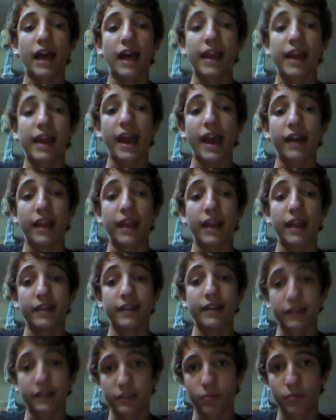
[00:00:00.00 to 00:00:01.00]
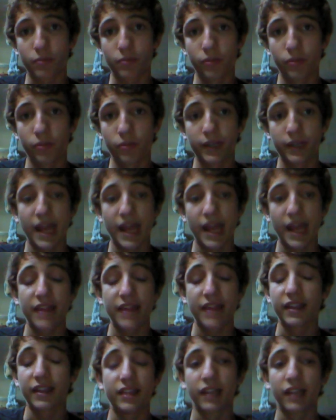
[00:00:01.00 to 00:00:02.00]
and I had a dentist
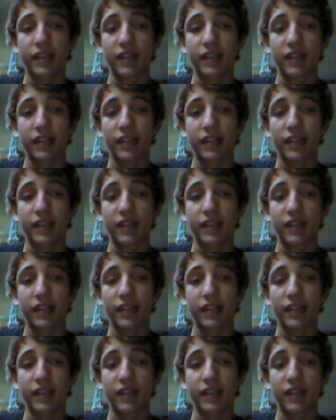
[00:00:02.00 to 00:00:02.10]
appointment,